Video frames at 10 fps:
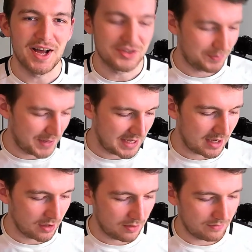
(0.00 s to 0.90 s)

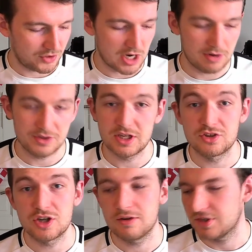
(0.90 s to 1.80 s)
Speaking of
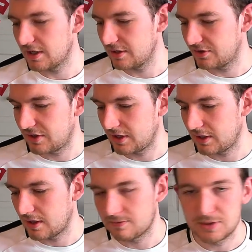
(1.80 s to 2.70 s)
Charizard is
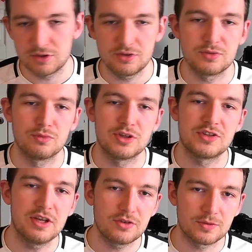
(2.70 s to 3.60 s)
I've been doing some
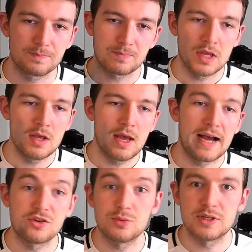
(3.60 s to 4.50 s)
research,
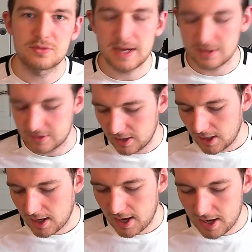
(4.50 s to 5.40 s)
as you would expect.
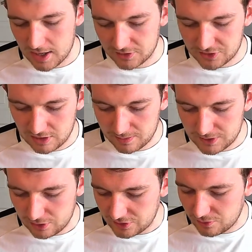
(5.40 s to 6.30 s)
So I've been
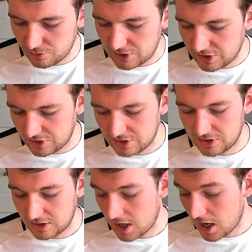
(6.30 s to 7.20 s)
doing some research into
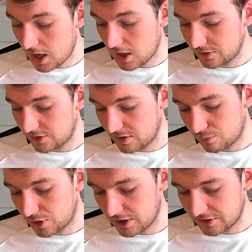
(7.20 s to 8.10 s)
the cards and the
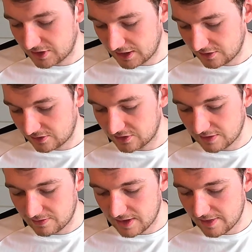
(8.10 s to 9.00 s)
prices and
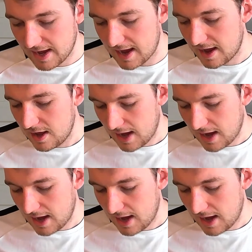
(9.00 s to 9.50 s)
stuff like that.